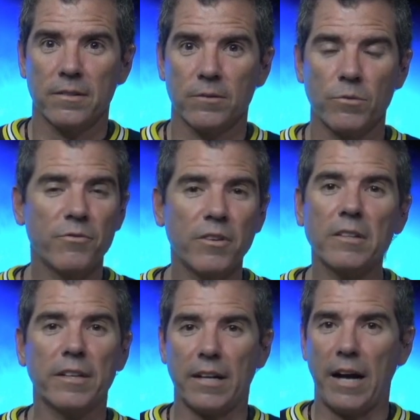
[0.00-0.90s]

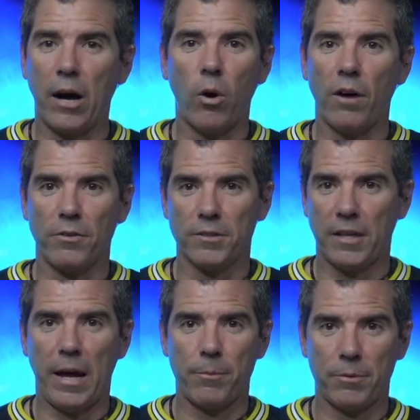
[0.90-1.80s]
revealing how awful
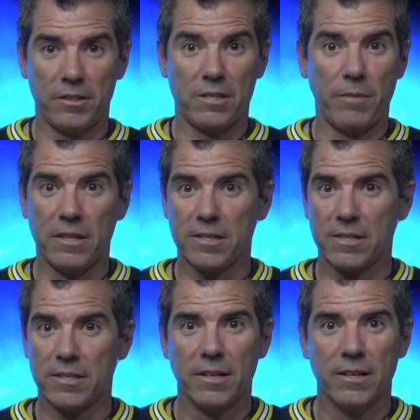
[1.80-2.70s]
capitalism is
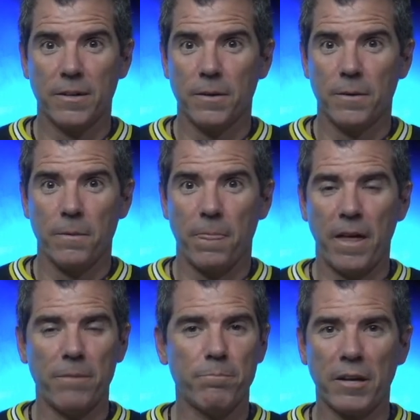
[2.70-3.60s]

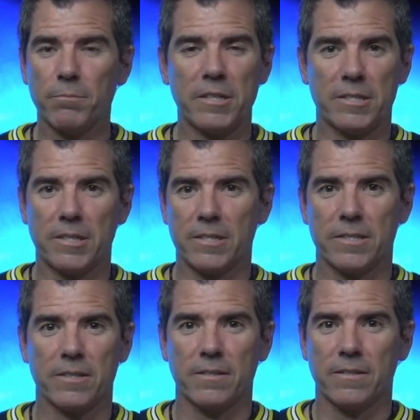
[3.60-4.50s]
and big
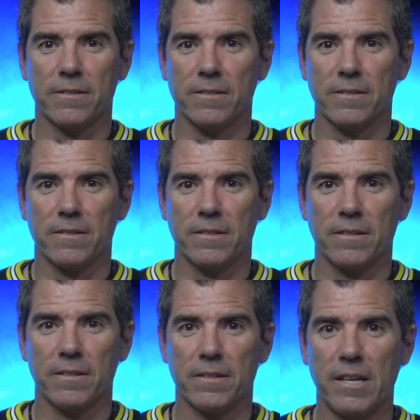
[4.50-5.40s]
business
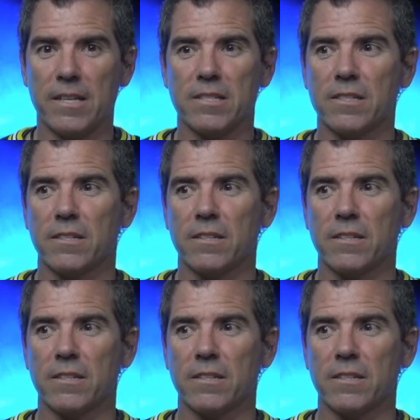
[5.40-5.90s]
is